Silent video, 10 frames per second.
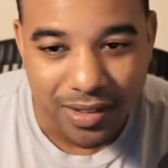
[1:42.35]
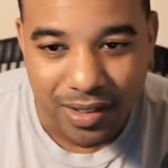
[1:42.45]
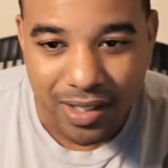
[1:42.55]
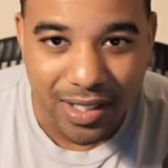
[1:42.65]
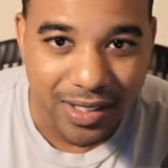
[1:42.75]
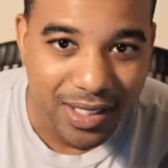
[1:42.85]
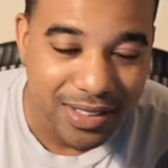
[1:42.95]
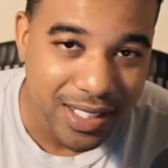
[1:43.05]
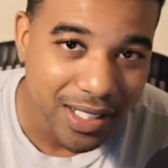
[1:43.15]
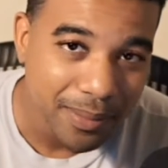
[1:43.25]
And at that
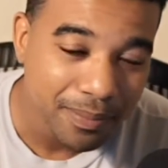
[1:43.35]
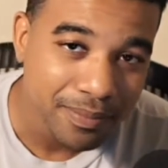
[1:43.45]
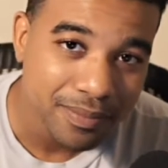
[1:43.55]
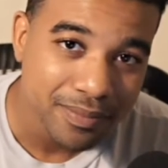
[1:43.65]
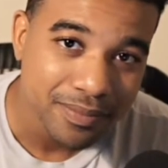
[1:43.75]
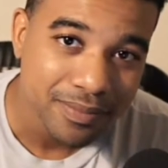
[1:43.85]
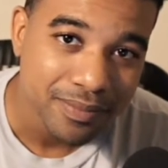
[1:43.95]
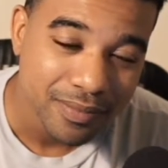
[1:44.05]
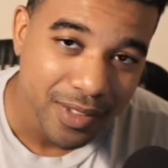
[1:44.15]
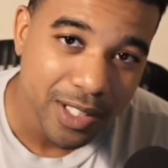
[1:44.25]
time,
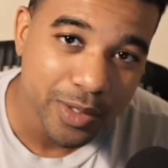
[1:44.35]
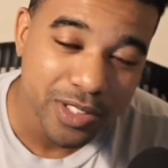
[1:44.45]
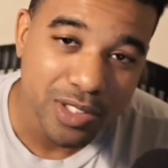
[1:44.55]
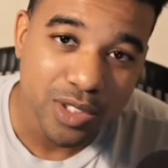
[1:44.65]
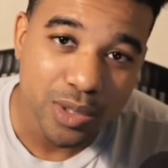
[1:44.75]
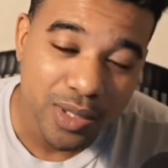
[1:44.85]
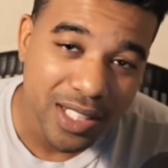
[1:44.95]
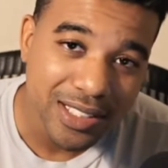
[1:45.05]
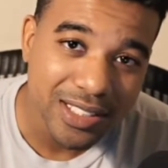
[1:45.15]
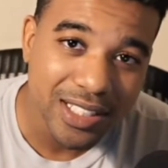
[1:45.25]
it was a
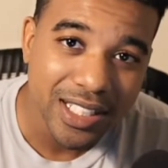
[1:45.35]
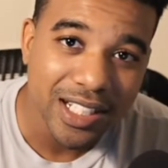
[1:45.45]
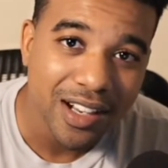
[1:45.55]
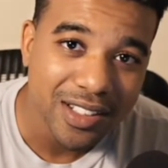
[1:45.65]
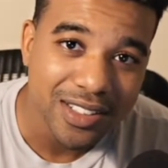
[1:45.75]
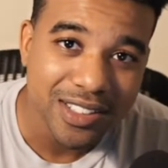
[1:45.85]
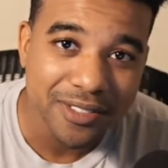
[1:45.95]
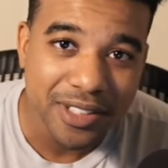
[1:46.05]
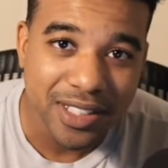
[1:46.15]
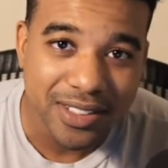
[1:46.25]
2008 Honda
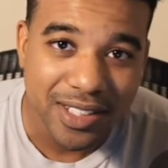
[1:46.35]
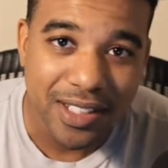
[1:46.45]
Civic Si.